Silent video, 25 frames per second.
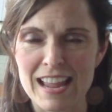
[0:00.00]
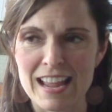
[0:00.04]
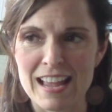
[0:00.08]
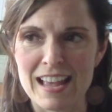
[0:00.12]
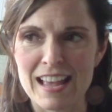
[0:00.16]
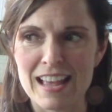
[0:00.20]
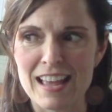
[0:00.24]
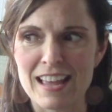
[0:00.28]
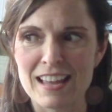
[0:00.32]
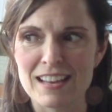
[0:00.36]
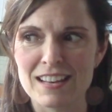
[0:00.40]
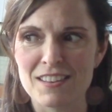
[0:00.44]

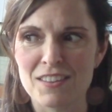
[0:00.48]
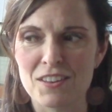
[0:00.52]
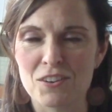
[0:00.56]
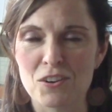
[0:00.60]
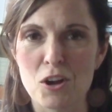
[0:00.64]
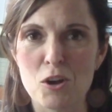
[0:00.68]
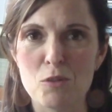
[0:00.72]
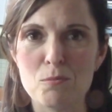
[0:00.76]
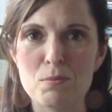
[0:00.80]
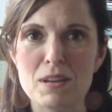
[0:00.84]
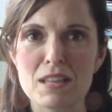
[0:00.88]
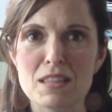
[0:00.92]
and they're
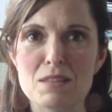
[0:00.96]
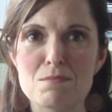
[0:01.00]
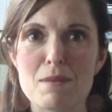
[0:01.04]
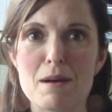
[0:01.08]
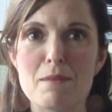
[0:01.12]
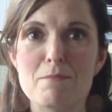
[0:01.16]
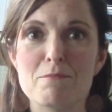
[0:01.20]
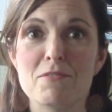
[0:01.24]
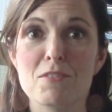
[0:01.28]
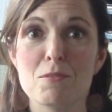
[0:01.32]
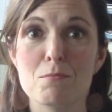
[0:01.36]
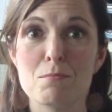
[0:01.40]
opening them
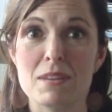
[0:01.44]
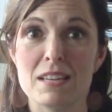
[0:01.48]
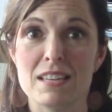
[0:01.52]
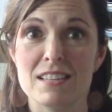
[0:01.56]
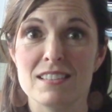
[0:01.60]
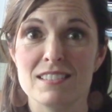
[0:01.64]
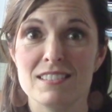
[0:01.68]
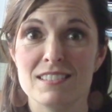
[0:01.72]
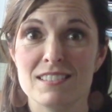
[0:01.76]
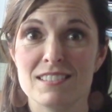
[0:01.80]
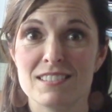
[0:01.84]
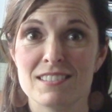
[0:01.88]
up for
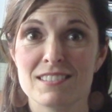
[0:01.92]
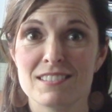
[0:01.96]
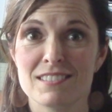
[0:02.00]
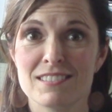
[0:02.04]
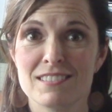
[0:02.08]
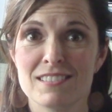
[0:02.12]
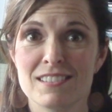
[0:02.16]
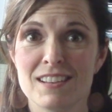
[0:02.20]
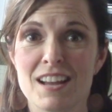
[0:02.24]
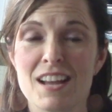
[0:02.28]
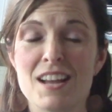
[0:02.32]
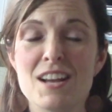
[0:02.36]
bids
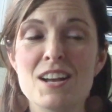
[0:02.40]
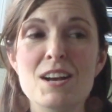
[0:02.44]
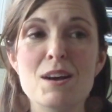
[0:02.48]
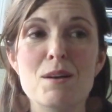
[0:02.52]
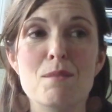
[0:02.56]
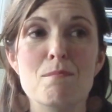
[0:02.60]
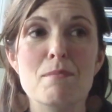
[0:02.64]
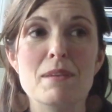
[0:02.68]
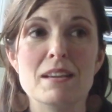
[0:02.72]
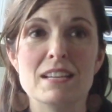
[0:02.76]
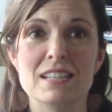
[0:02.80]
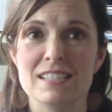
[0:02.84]

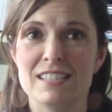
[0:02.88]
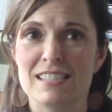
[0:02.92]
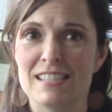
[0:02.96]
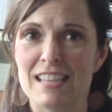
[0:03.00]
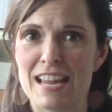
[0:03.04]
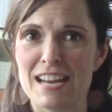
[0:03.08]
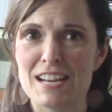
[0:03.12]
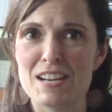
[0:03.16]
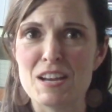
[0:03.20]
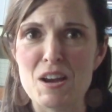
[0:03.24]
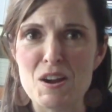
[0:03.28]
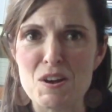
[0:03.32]
because
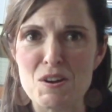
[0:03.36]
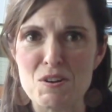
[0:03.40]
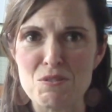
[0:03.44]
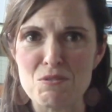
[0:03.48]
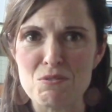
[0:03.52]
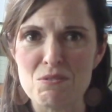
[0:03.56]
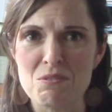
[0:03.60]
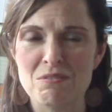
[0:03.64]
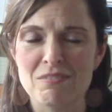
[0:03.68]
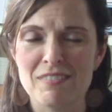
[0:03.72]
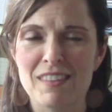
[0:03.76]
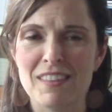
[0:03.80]
they
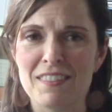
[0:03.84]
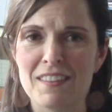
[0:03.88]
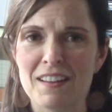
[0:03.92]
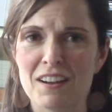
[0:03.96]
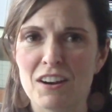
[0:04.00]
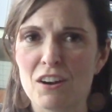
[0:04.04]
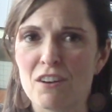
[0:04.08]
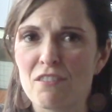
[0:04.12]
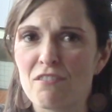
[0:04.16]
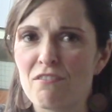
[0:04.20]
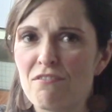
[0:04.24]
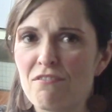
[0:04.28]
know that
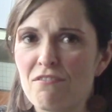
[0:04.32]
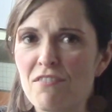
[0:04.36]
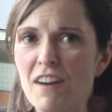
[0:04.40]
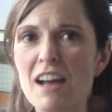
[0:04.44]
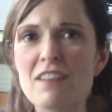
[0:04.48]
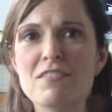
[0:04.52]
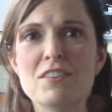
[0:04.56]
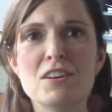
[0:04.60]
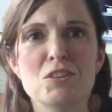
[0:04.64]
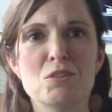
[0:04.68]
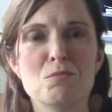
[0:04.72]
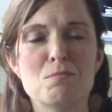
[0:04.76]
there are
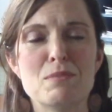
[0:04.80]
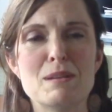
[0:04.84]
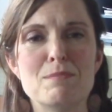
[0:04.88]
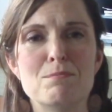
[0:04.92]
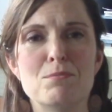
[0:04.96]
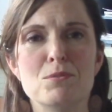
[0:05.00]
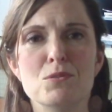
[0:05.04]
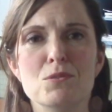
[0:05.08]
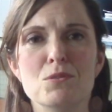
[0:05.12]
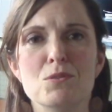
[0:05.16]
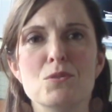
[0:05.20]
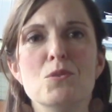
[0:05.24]
500
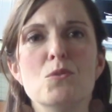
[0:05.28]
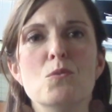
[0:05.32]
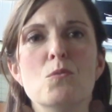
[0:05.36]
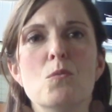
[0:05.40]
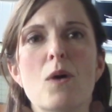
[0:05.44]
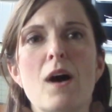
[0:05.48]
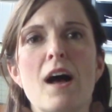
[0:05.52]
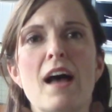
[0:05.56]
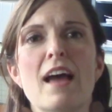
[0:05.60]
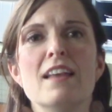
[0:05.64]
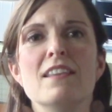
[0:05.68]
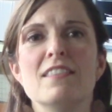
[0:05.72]
people who
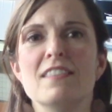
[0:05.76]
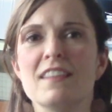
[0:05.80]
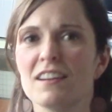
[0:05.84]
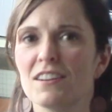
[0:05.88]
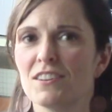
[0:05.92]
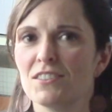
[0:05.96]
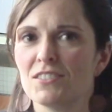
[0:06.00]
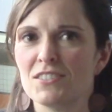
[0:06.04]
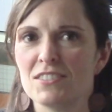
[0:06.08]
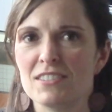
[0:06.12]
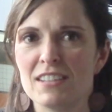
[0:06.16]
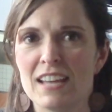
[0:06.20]
want
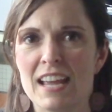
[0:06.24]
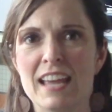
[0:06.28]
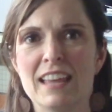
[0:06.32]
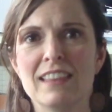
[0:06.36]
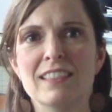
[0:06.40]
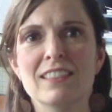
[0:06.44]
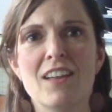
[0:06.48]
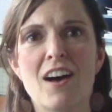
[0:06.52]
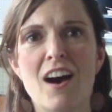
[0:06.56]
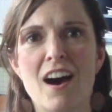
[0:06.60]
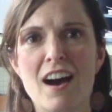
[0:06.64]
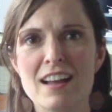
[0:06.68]
their
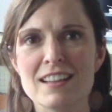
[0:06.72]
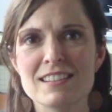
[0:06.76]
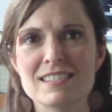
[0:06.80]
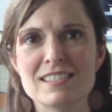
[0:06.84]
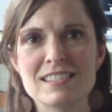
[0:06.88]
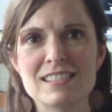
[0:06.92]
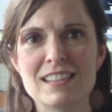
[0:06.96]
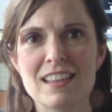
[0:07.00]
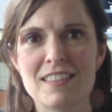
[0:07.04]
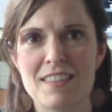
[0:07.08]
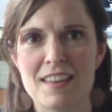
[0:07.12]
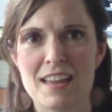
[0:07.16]
10
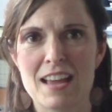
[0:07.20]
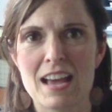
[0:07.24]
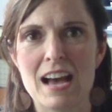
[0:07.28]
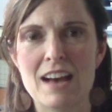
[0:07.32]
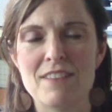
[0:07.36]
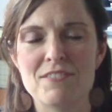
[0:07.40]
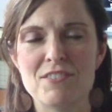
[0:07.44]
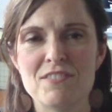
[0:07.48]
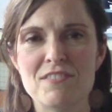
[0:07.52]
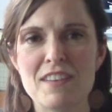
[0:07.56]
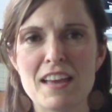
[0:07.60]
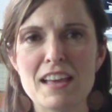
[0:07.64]
lots that they
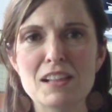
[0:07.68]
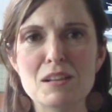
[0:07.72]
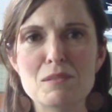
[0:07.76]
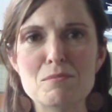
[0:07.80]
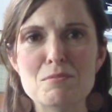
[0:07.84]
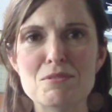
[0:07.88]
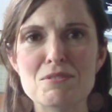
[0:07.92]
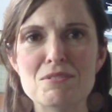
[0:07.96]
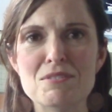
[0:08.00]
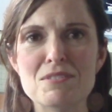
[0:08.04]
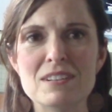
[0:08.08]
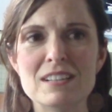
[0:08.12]
have
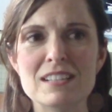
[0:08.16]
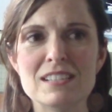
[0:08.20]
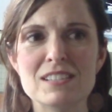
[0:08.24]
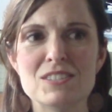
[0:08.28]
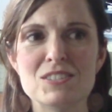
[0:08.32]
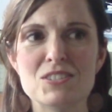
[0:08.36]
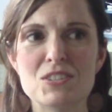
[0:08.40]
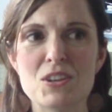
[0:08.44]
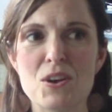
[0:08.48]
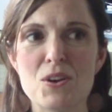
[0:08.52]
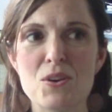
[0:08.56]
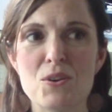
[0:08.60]
available. And
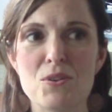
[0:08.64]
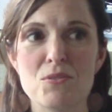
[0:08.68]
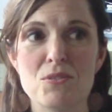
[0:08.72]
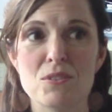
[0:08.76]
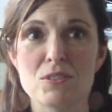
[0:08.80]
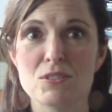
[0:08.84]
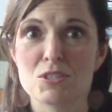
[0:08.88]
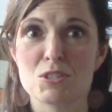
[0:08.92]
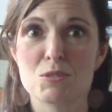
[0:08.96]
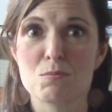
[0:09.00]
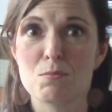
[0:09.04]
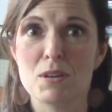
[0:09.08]
so
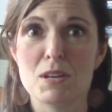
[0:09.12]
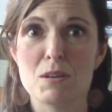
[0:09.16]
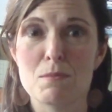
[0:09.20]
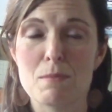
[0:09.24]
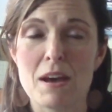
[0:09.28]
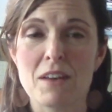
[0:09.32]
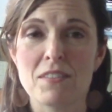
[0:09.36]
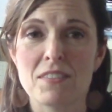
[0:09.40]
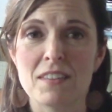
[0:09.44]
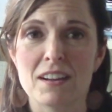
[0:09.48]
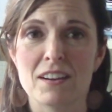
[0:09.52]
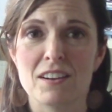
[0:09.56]
they're just putting
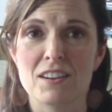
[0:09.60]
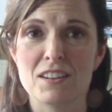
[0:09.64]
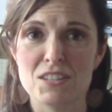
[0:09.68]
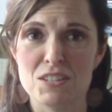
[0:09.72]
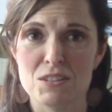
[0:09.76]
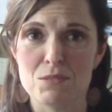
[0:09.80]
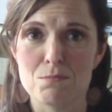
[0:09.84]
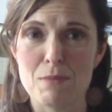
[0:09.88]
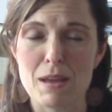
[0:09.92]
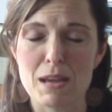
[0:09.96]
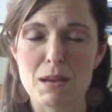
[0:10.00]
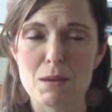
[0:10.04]
them out there and
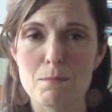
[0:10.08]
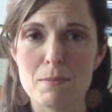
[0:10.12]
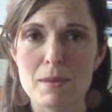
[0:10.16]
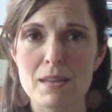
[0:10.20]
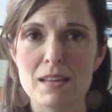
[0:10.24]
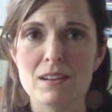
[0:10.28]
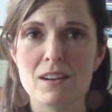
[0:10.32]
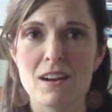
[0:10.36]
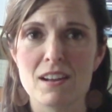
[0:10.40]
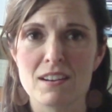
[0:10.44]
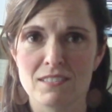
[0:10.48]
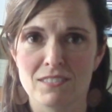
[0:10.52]
you make a
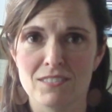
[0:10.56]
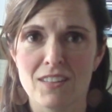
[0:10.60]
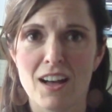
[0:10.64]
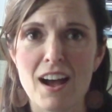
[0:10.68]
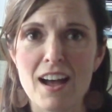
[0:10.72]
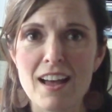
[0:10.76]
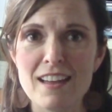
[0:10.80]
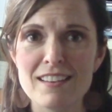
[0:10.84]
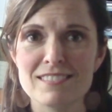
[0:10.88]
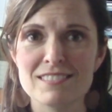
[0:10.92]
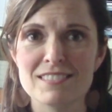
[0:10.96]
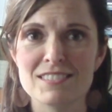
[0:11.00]
bid on a
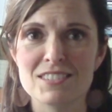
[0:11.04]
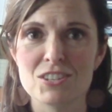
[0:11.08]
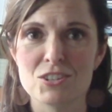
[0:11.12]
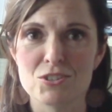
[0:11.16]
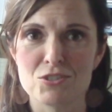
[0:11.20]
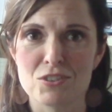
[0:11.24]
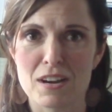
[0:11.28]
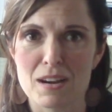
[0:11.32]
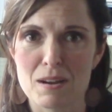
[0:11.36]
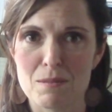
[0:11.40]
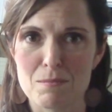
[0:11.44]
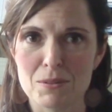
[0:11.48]
lot to
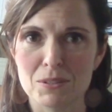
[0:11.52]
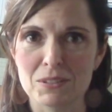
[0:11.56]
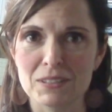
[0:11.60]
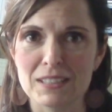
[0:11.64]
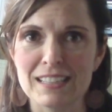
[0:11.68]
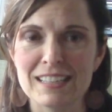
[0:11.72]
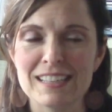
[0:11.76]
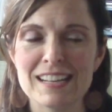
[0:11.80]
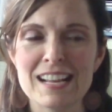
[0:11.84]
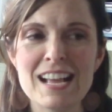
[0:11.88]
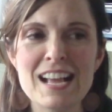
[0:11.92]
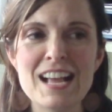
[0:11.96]
try to build
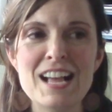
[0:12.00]
it.